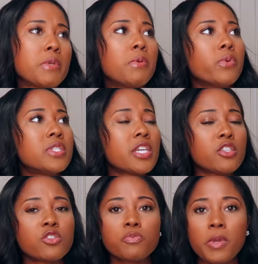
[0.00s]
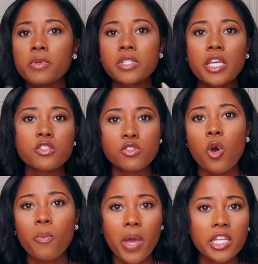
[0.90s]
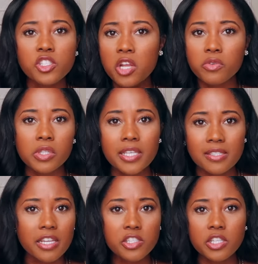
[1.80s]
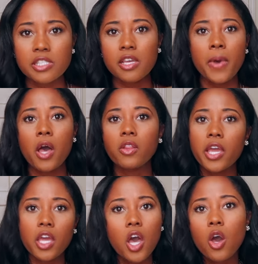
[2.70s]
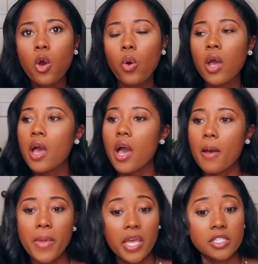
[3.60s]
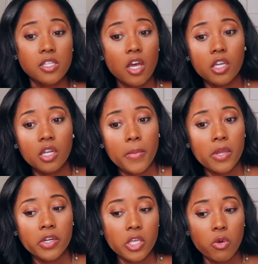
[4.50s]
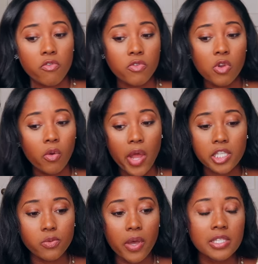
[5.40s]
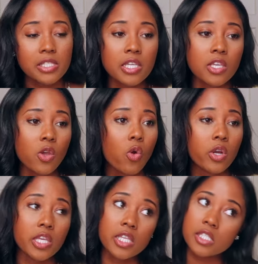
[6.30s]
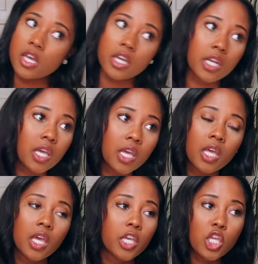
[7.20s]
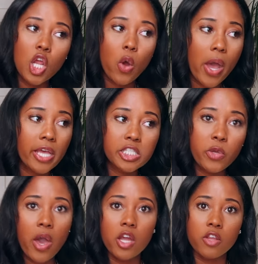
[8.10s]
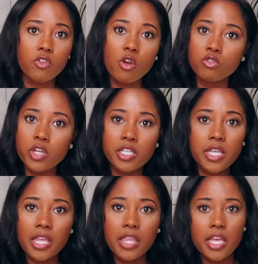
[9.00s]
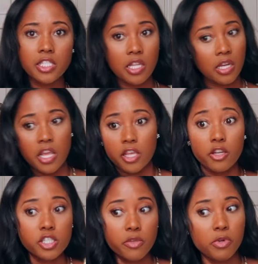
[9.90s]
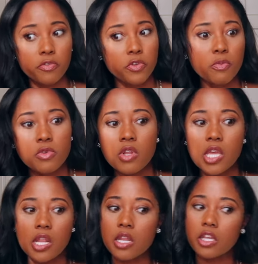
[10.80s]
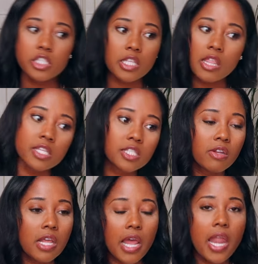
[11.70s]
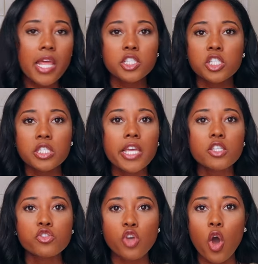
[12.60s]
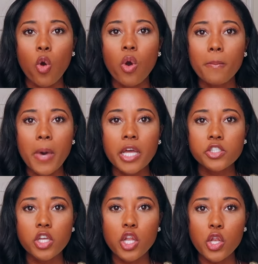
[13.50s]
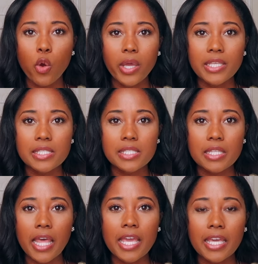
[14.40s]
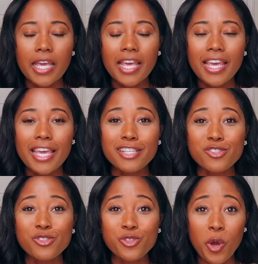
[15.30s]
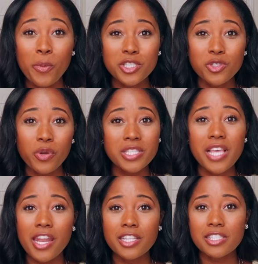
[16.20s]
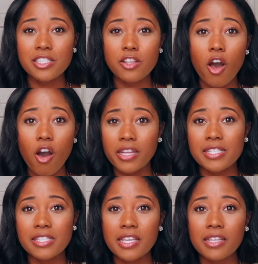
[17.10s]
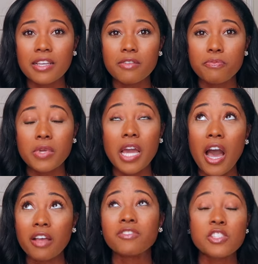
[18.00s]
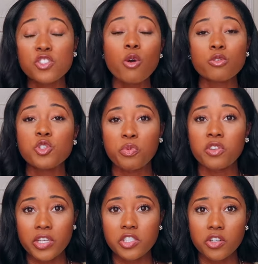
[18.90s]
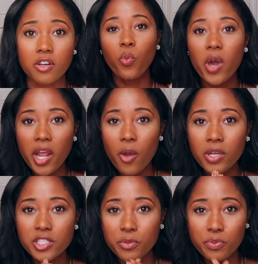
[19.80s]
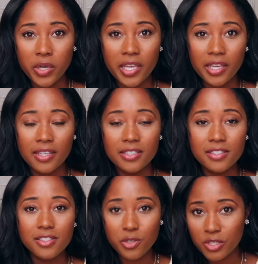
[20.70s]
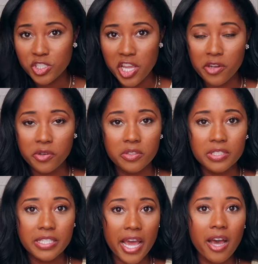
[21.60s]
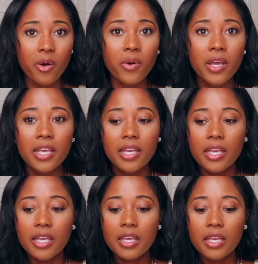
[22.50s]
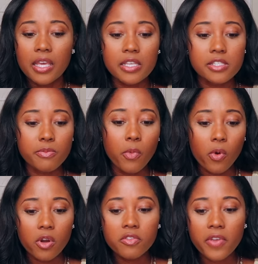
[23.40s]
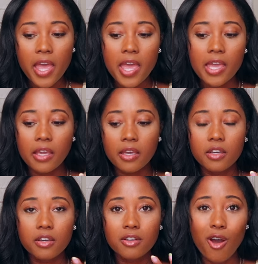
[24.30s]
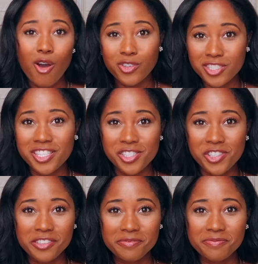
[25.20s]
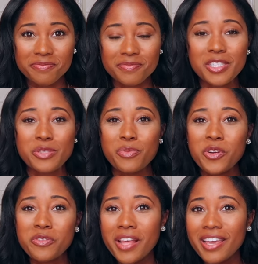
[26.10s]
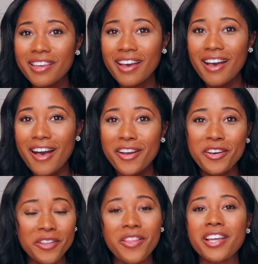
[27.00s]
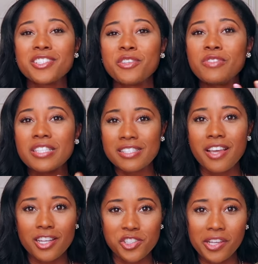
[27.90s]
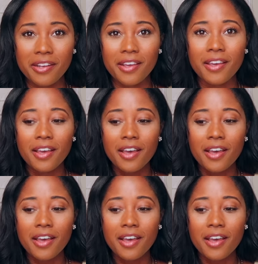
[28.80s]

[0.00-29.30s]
people say so many generalizations about like, oh, a man's not gonna marry you if you don't X, Y, and Z, or he's not gonna, you know, ask you out if you don't dress like this, and here's the perfume you need, and here's the this you need, and it's just like so much noise. Like, it's so much noise, and it's honestly so superficial. What I want to bring to the channel now is more of a conversation, is more of like a collective discussion